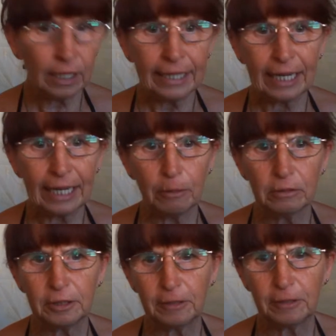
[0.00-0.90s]
Yeah, I was
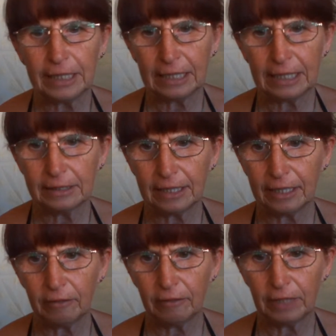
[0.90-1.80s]
talking yesterday.
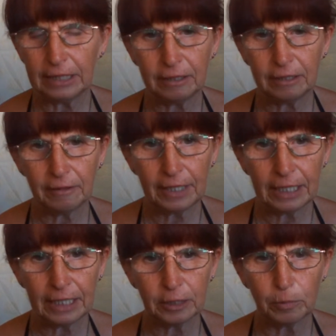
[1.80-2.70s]
I really don't think
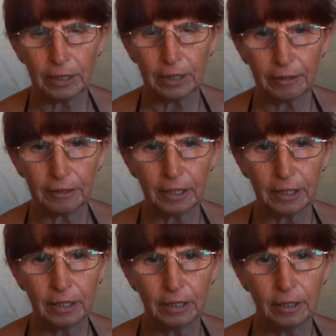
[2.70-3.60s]
it's worth
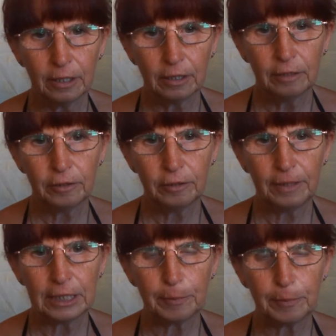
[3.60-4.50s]
doing
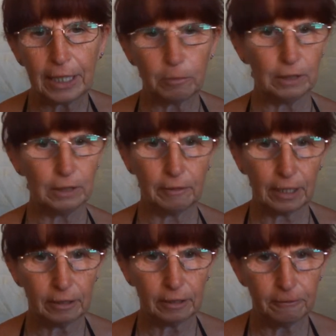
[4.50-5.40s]
this paper. Not that I
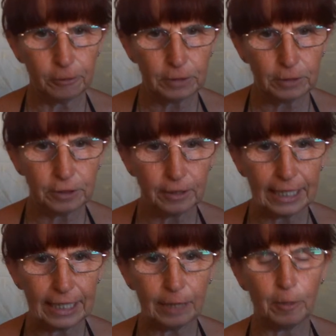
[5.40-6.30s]
can afford to do it
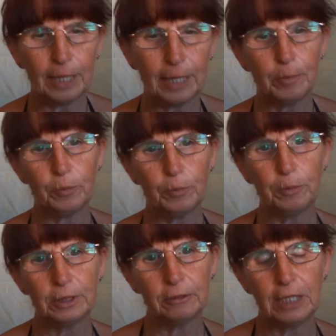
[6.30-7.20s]
anyway, but we were
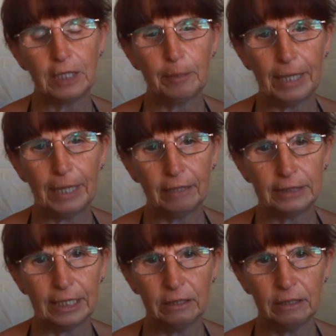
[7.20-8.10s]
talking about
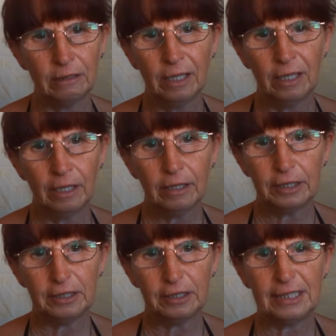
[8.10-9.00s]
it, and there
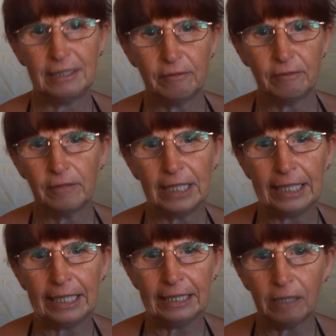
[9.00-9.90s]
just isn't
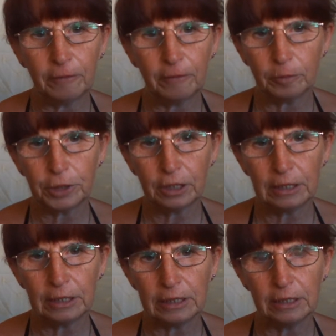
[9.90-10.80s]
really enough
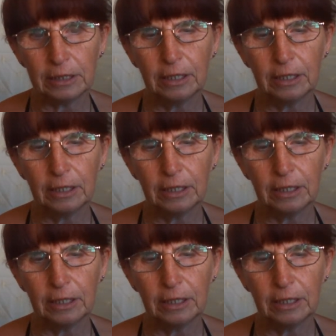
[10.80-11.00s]
options